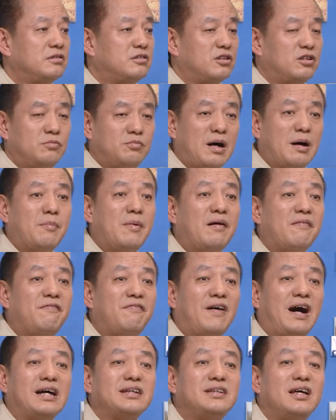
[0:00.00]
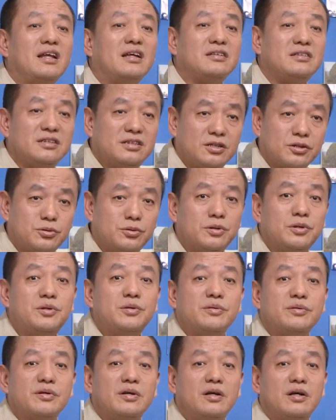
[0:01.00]
Many patterns were
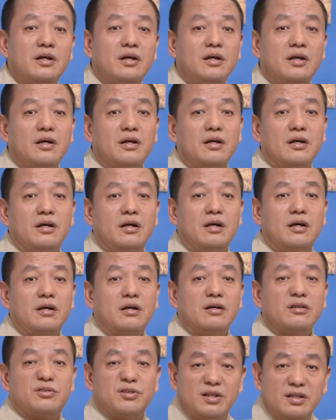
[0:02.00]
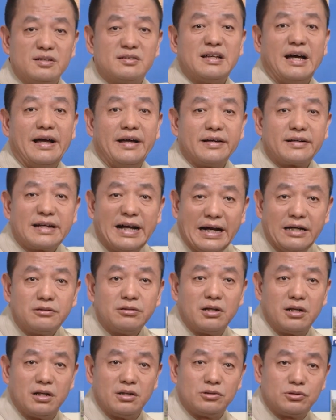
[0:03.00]
discovered that led to the creation of the
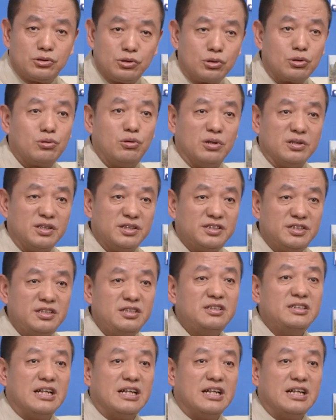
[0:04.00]
yin-yang theory,